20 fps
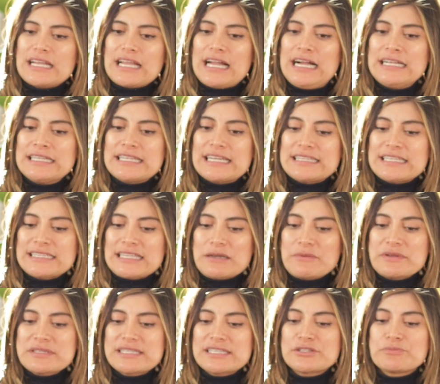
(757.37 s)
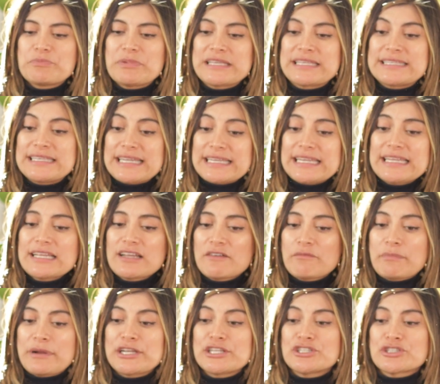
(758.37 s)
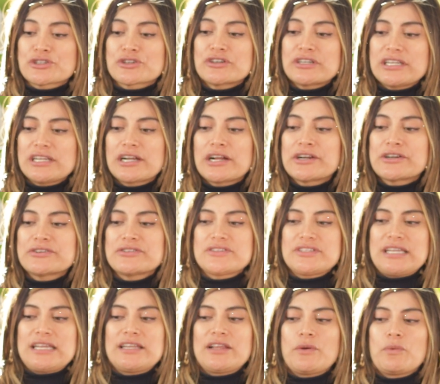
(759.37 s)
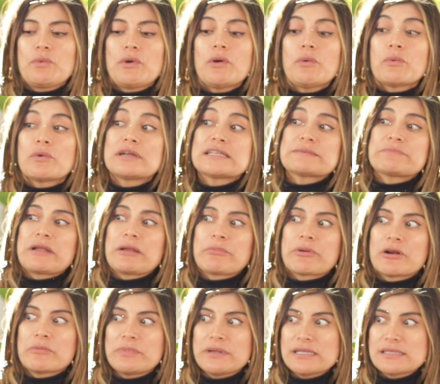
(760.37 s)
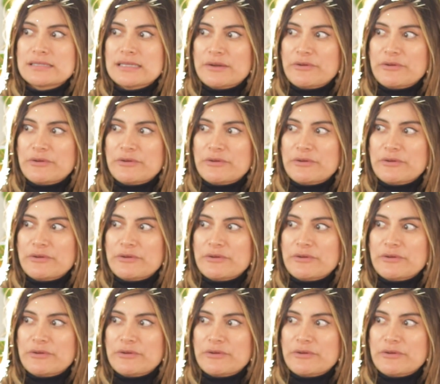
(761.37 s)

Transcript: I think that was the beginning of my journey and understanding what was my purpose.